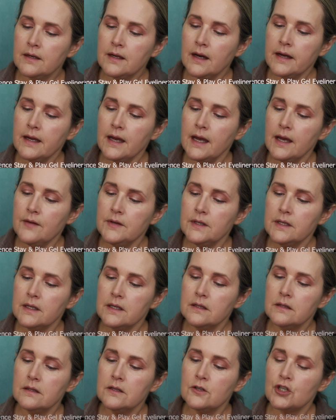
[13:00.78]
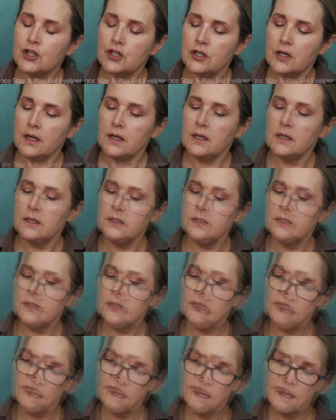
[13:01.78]
have it in the shade,
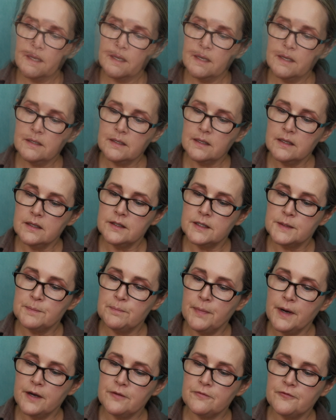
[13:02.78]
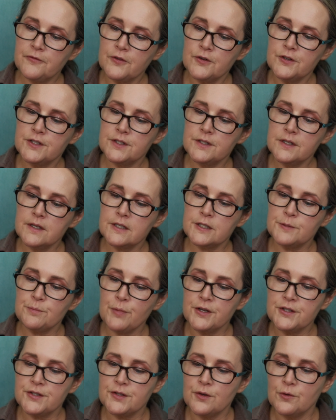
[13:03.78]
it is But First
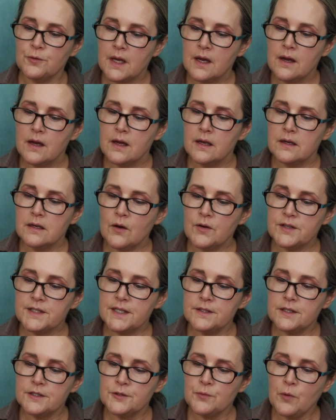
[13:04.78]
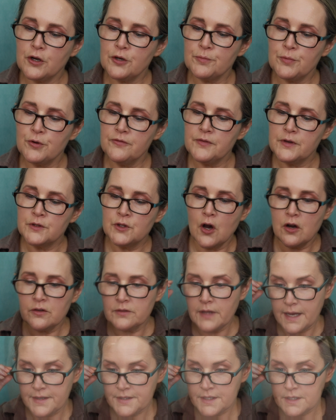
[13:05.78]
Espresso. Now it says it's waterproof and long
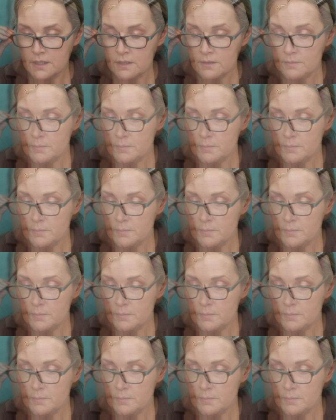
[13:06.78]
lasting.